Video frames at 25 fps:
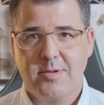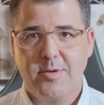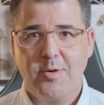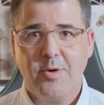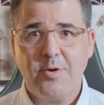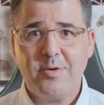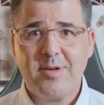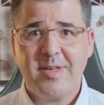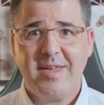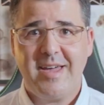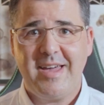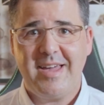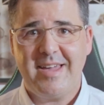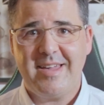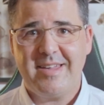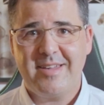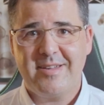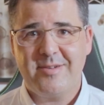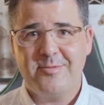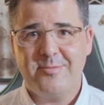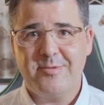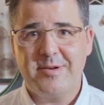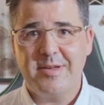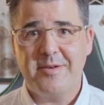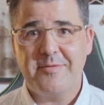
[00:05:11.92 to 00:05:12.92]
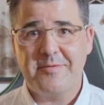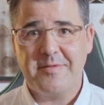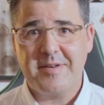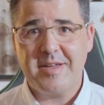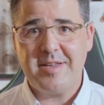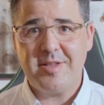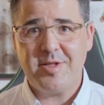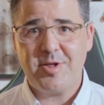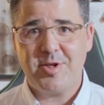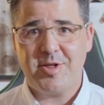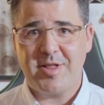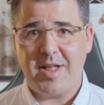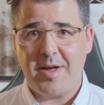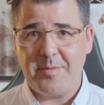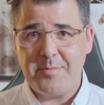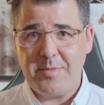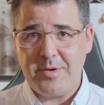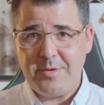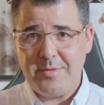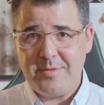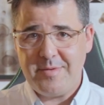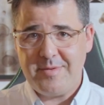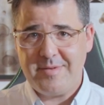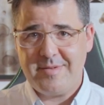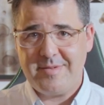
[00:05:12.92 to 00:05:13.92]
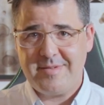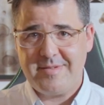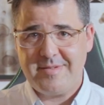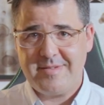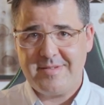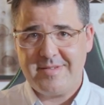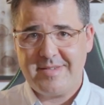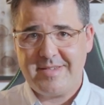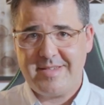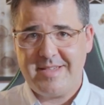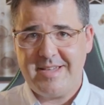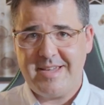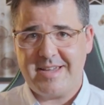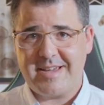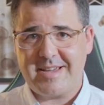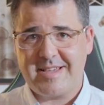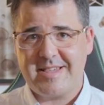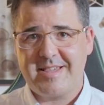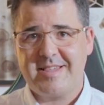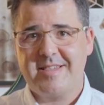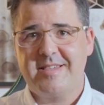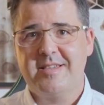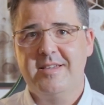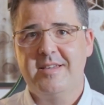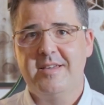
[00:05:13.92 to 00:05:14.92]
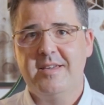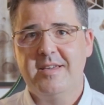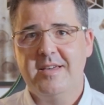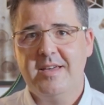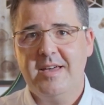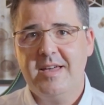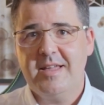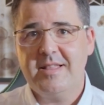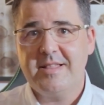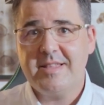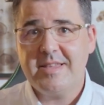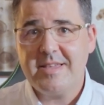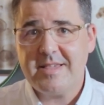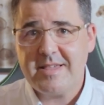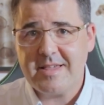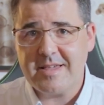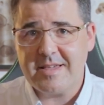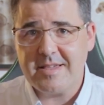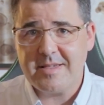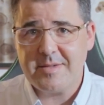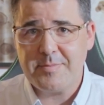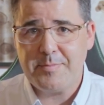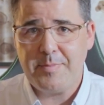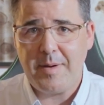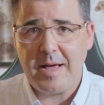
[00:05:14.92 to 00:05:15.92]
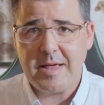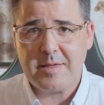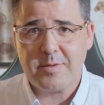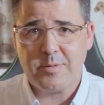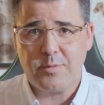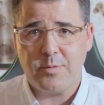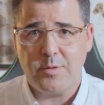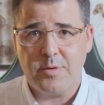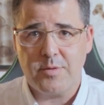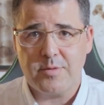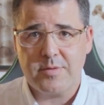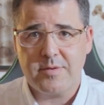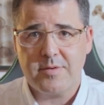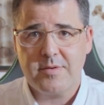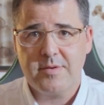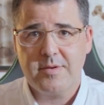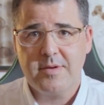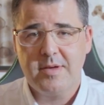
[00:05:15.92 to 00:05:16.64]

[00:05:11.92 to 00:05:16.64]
Okay, we have reached number six, and this is password.